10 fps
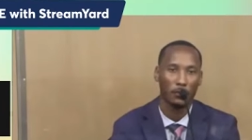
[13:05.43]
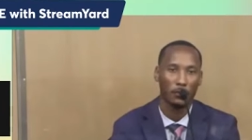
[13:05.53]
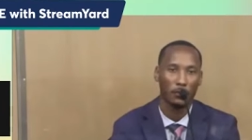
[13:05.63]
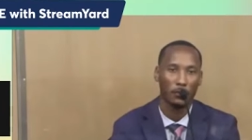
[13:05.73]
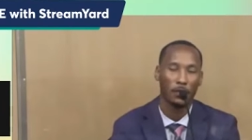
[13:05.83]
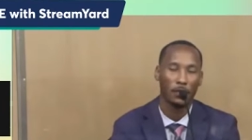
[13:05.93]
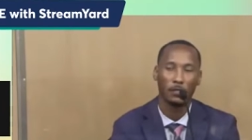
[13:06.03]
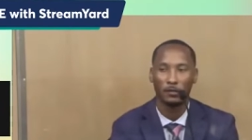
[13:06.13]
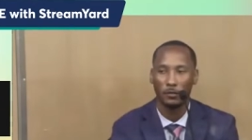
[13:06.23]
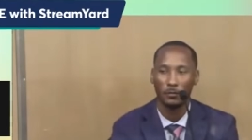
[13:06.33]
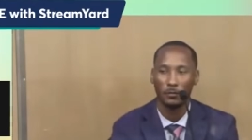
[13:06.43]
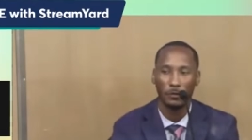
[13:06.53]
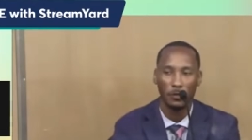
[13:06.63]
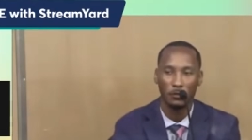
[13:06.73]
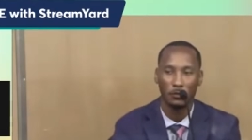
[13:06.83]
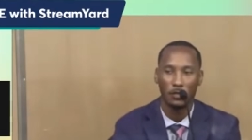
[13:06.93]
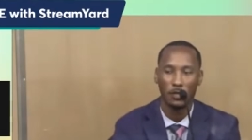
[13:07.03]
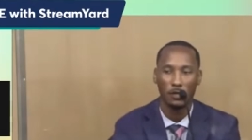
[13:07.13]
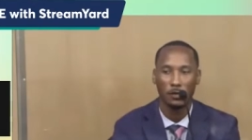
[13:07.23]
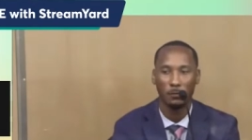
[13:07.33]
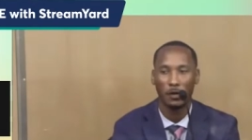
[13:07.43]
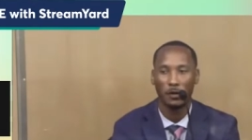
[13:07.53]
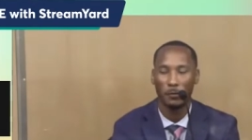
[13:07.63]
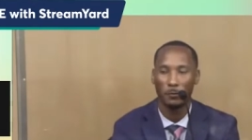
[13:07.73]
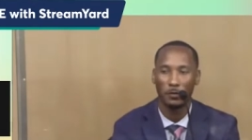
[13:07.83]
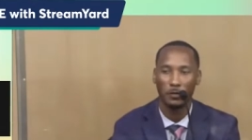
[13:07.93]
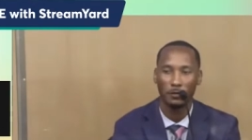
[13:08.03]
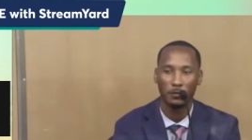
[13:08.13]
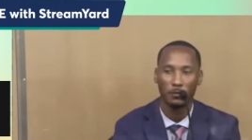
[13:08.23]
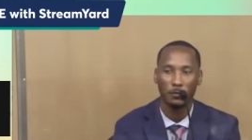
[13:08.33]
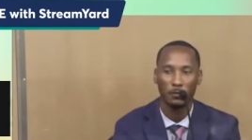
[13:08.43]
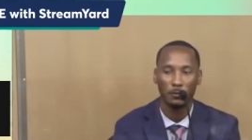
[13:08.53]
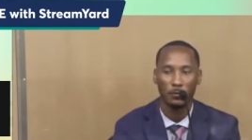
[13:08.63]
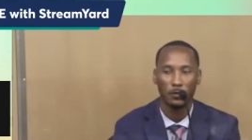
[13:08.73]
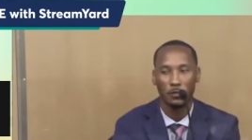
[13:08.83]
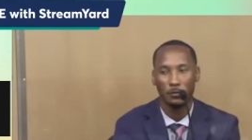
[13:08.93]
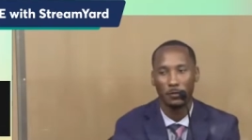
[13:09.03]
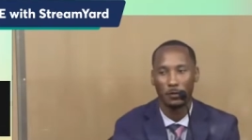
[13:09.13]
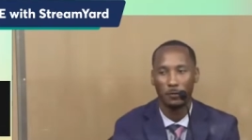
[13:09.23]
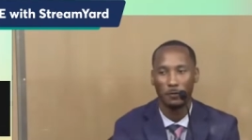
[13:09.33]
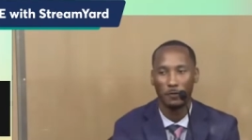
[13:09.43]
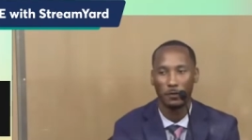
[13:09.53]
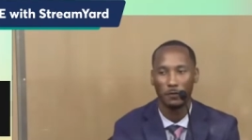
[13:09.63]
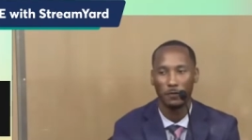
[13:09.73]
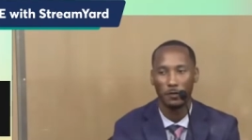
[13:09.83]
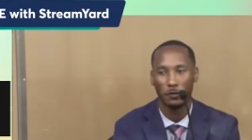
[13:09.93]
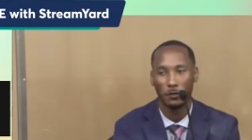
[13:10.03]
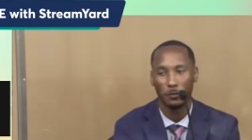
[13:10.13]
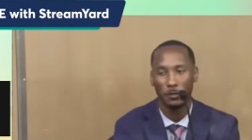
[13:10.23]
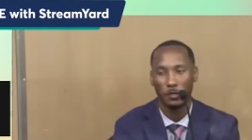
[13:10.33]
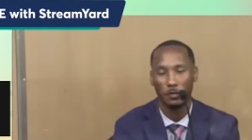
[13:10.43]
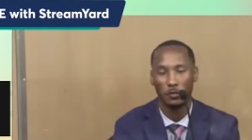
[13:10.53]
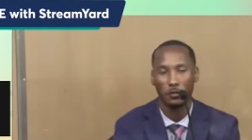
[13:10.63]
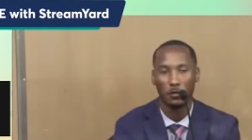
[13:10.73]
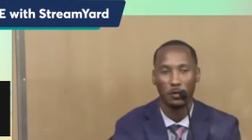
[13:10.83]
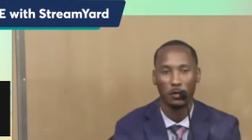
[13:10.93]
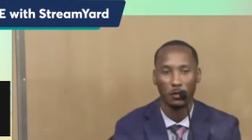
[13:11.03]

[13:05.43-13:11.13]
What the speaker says: Yes, she pretty much was saying, "I'm gonna have my brother them to come over here and fuck you up and kill you."